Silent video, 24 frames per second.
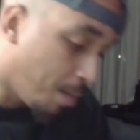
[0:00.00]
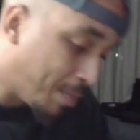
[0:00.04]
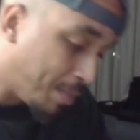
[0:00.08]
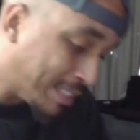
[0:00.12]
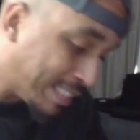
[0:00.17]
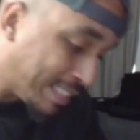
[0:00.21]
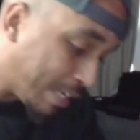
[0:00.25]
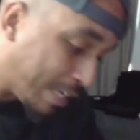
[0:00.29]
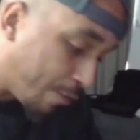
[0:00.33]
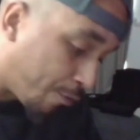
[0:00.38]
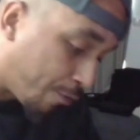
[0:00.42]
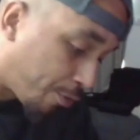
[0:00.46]
going to
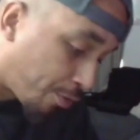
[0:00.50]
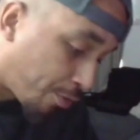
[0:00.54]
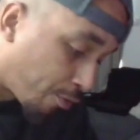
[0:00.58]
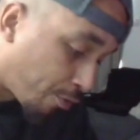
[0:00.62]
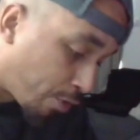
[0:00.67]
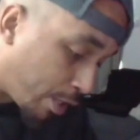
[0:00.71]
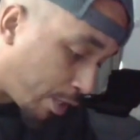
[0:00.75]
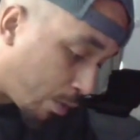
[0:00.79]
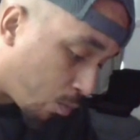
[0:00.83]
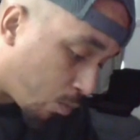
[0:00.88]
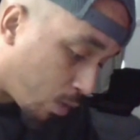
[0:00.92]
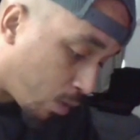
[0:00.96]
say
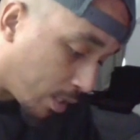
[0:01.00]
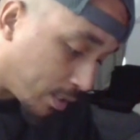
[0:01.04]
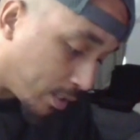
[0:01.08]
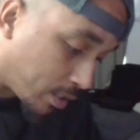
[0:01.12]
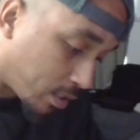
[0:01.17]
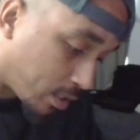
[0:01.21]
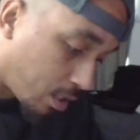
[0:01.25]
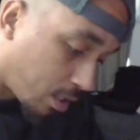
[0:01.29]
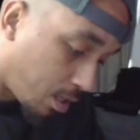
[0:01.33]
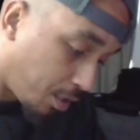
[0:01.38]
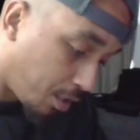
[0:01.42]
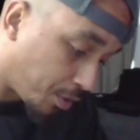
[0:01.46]
3-1
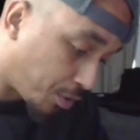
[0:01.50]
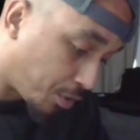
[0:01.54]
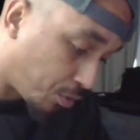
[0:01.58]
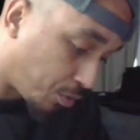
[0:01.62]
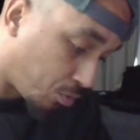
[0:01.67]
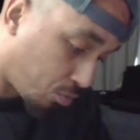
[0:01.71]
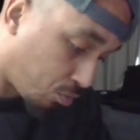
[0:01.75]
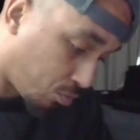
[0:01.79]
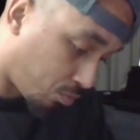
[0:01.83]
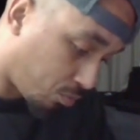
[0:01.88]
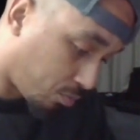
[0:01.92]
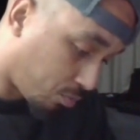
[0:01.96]
to
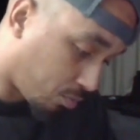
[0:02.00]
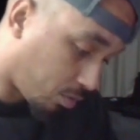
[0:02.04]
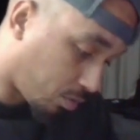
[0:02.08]
Arsenal.